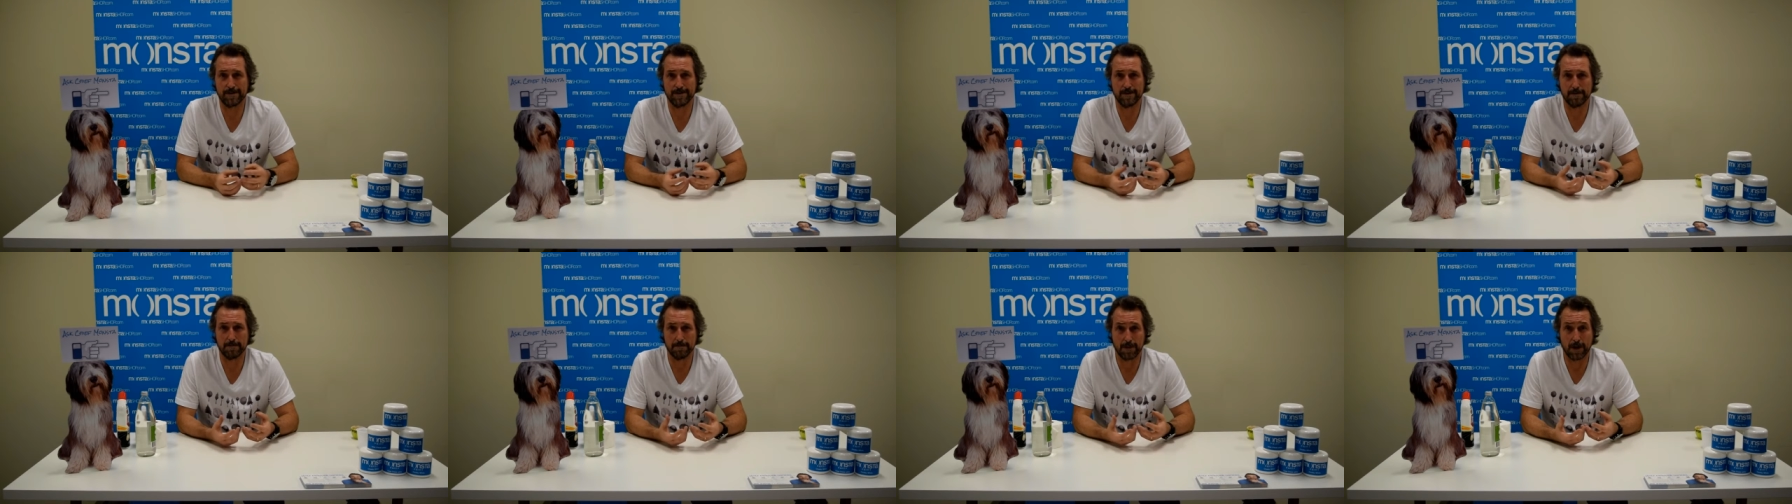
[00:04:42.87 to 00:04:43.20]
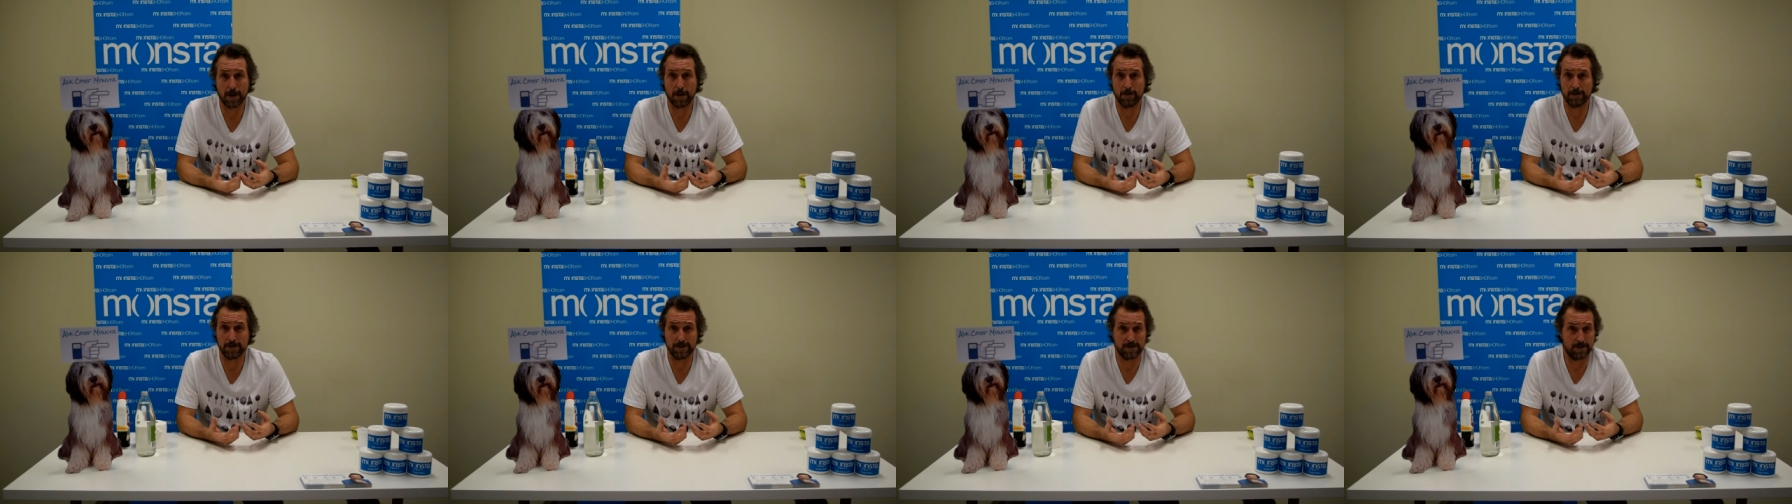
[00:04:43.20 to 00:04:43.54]

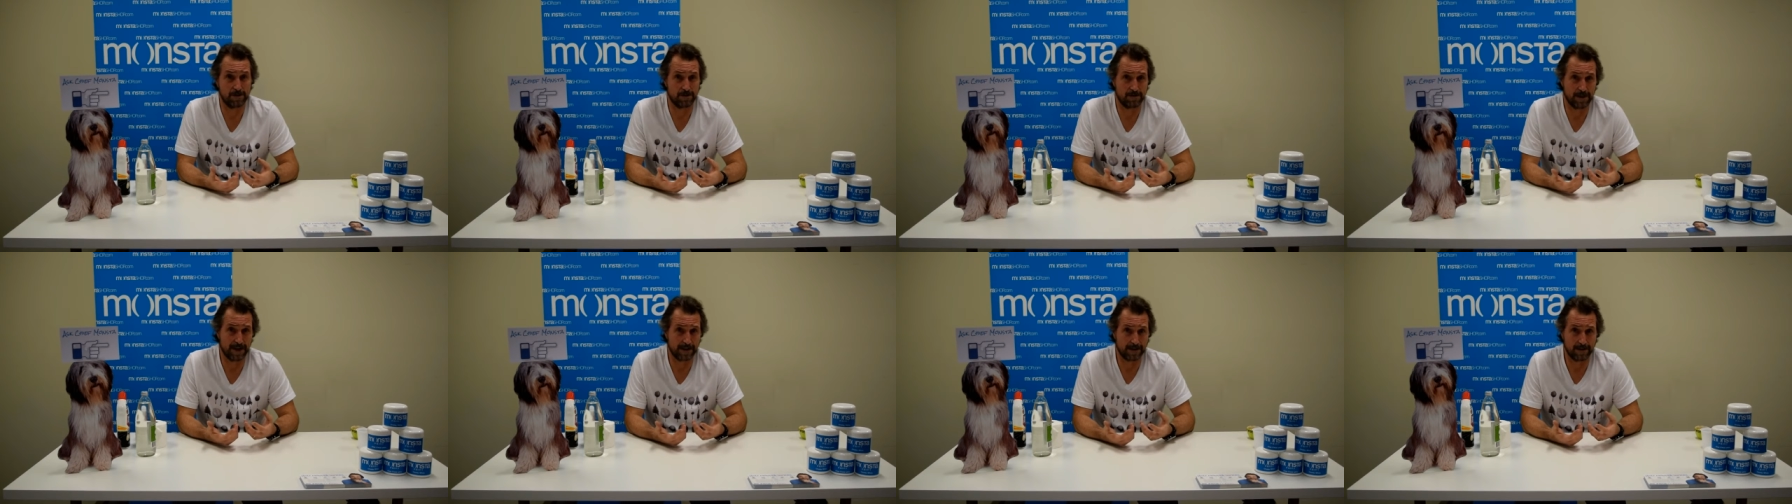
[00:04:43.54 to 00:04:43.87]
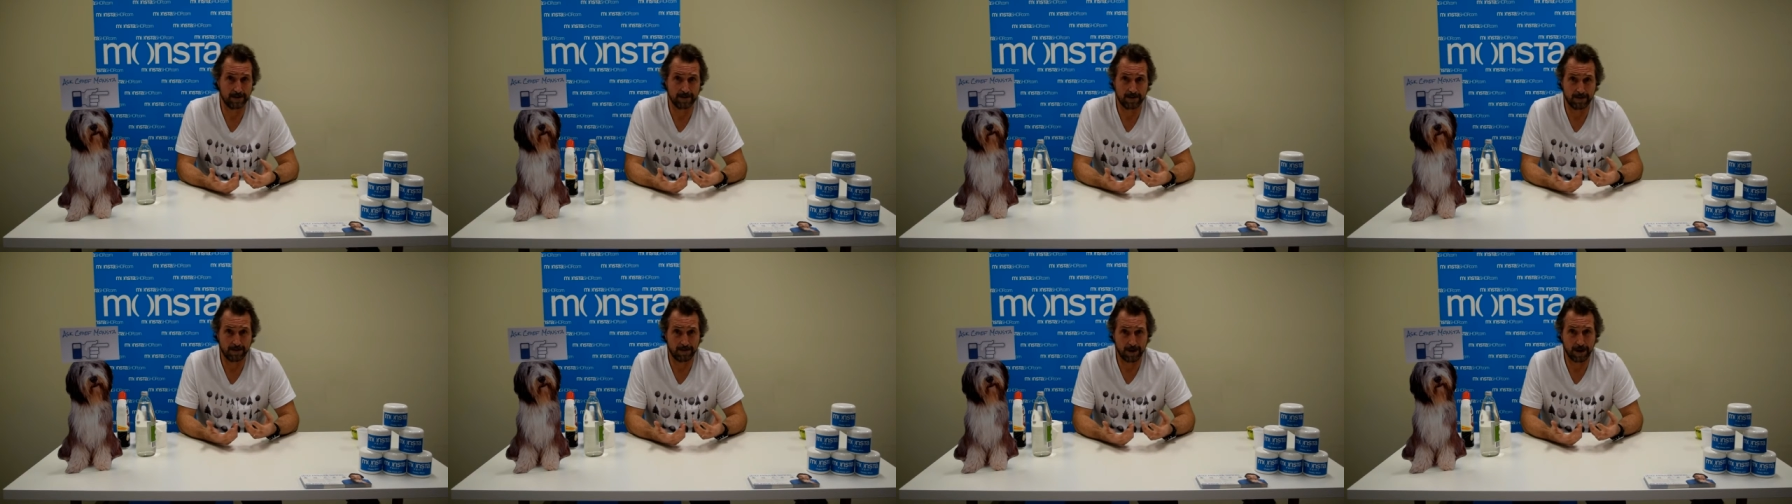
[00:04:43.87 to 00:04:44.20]
Mould is attracted
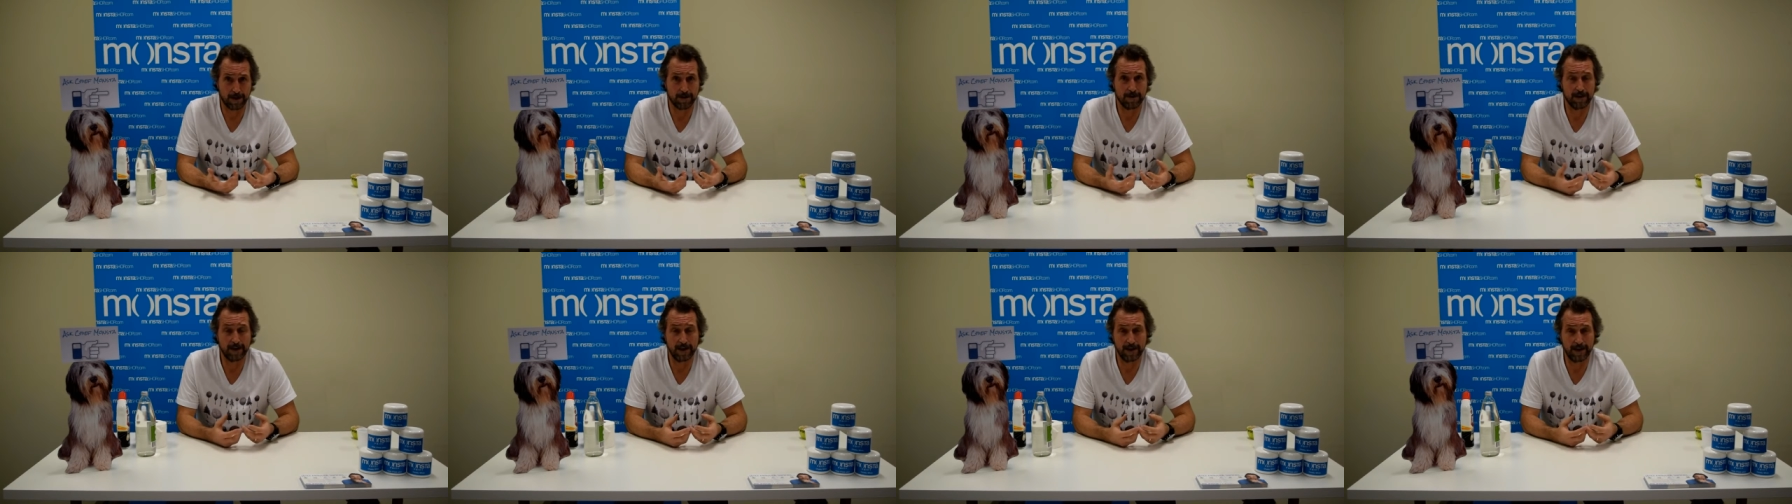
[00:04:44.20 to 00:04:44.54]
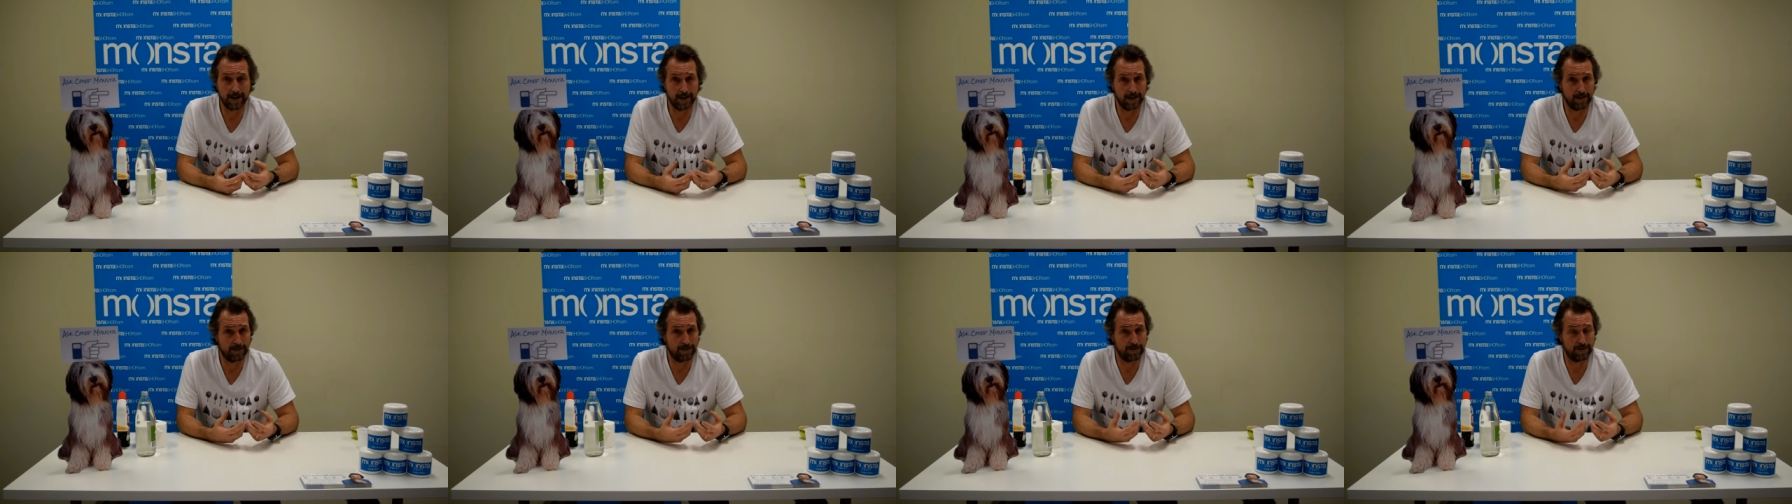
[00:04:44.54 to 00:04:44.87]
to grow there
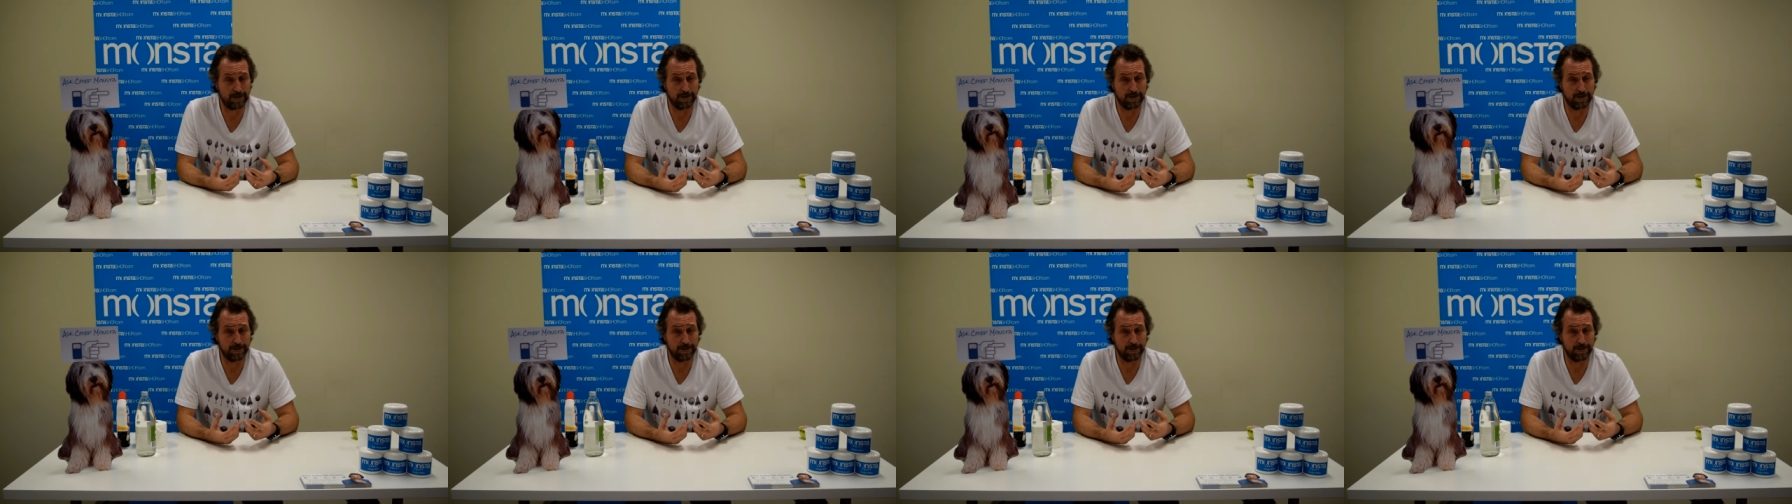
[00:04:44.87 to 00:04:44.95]
and if,